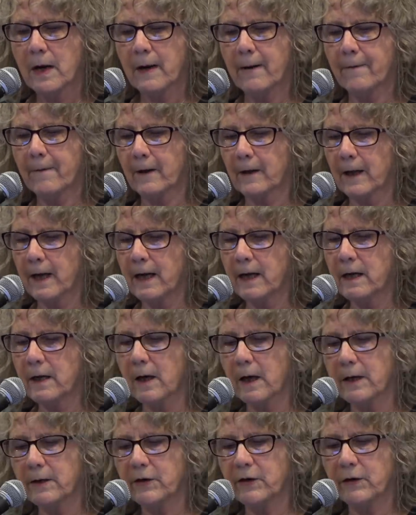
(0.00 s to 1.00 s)
In the late
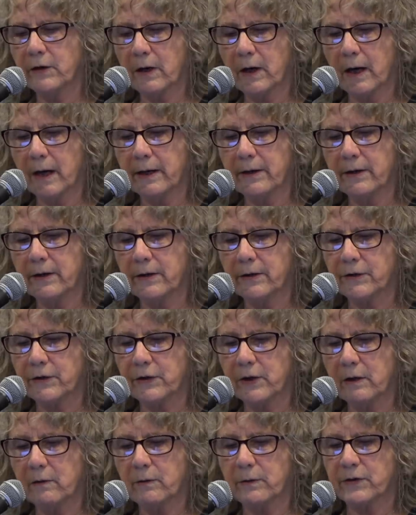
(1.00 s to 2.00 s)
1990s,
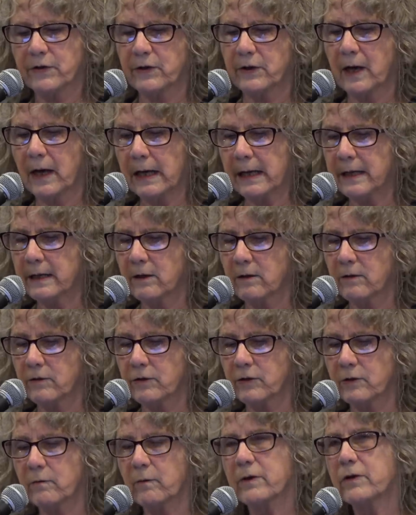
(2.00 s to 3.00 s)
he was
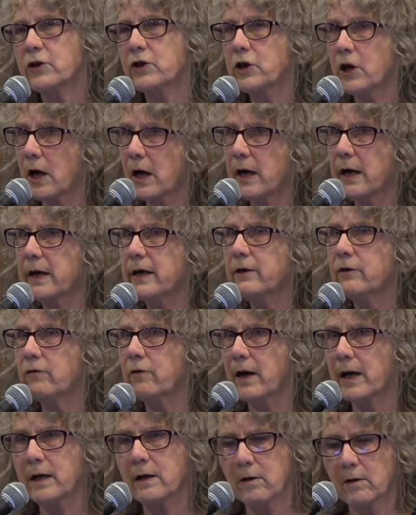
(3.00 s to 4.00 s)
diagnosed with Shy
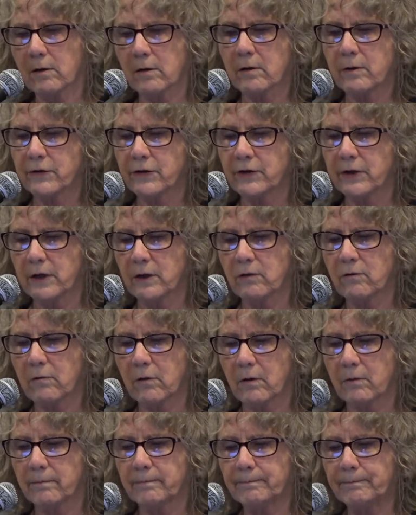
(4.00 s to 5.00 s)
Drager
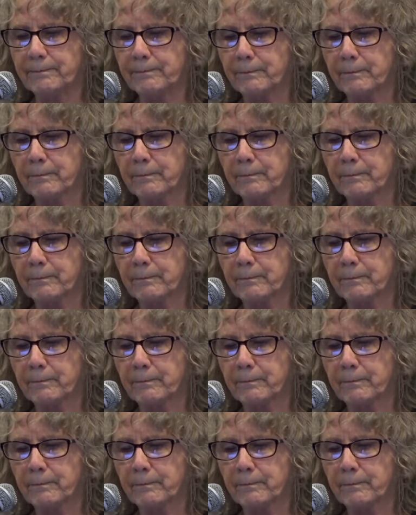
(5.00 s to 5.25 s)
syndrome.